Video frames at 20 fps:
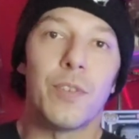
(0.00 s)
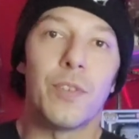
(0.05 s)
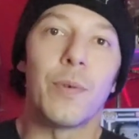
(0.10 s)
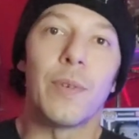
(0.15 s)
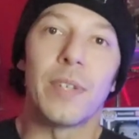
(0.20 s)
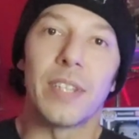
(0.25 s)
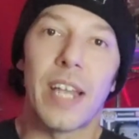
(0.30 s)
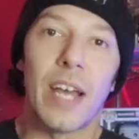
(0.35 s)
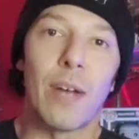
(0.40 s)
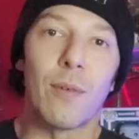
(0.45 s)

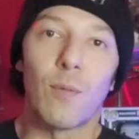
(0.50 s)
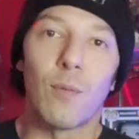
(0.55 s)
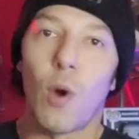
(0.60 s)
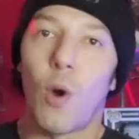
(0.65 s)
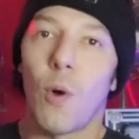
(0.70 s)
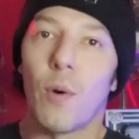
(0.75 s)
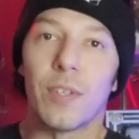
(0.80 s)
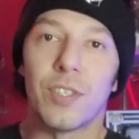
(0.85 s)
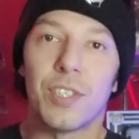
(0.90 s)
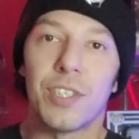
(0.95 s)
doing that
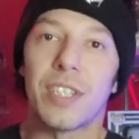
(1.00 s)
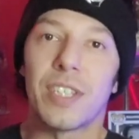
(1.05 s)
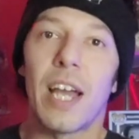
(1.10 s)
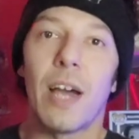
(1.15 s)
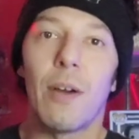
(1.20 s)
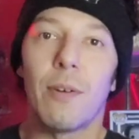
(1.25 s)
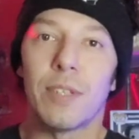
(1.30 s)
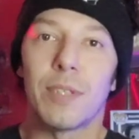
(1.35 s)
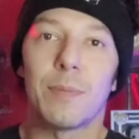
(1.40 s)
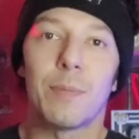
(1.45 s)
role and just
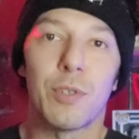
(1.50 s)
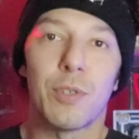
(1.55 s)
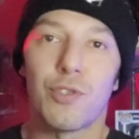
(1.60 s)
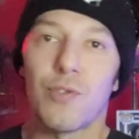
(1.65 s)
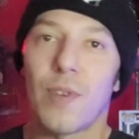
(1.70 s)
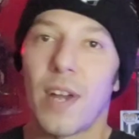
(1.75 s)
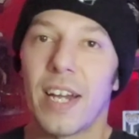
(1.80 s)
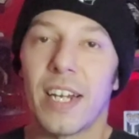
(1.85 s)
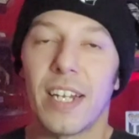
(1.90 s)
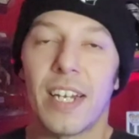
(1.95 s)
how it's
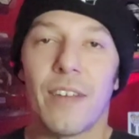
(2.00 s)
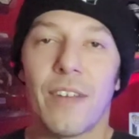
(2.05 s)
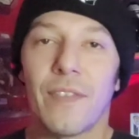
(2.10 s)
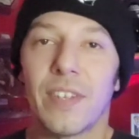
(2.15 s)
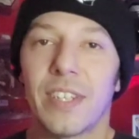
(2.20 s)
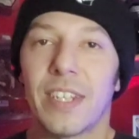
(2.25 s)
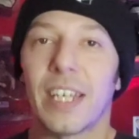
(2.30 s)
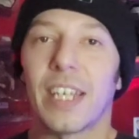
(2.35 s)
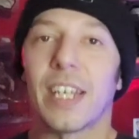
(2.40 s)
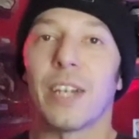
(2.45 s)
portrayed and
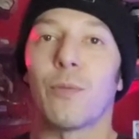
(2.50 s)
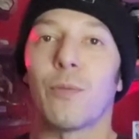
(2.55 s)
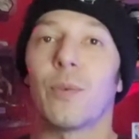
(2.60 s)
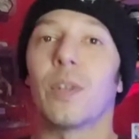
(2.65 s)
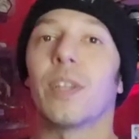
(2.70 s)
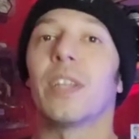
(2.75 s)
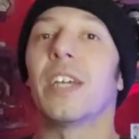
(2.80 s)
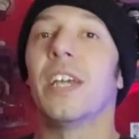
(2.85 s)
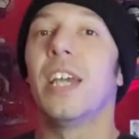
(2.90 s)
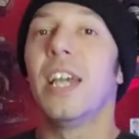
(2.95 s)
everything and it
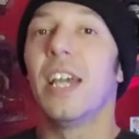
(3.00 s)
really